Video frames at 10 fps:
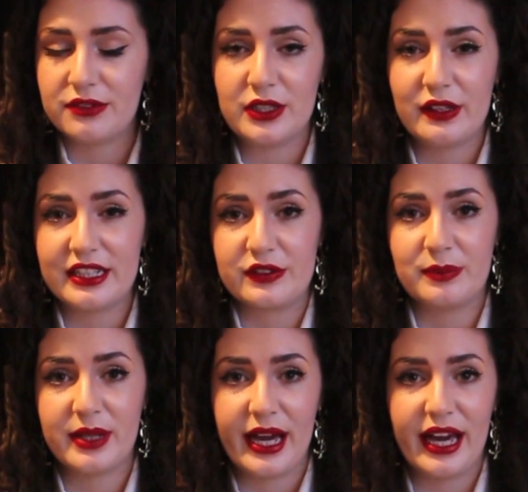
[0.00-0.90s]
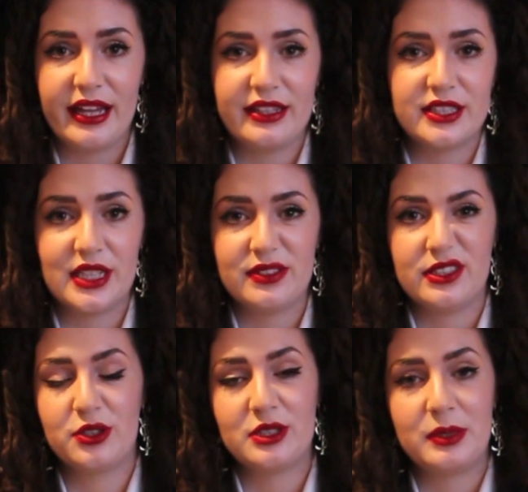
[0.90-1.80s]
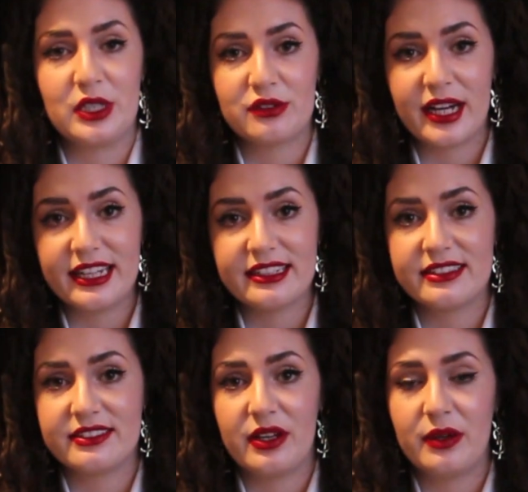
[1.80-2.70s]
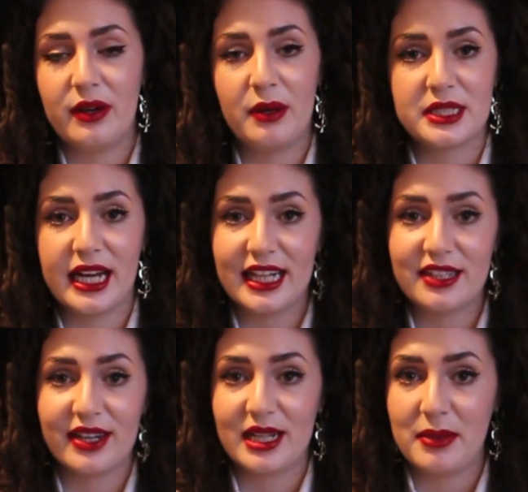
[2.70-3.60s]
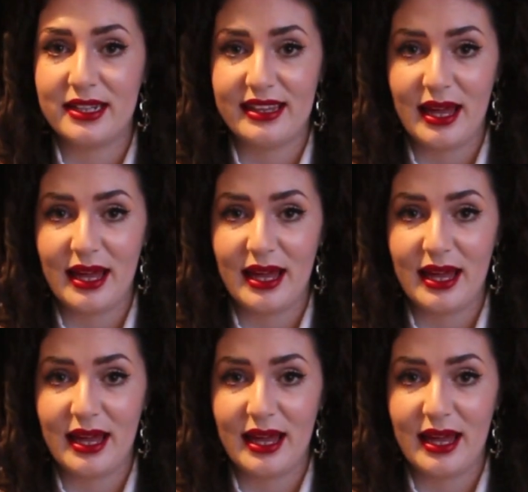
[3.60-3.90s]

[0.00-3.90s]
a few things from there and the service has always been great, so I would highly recommend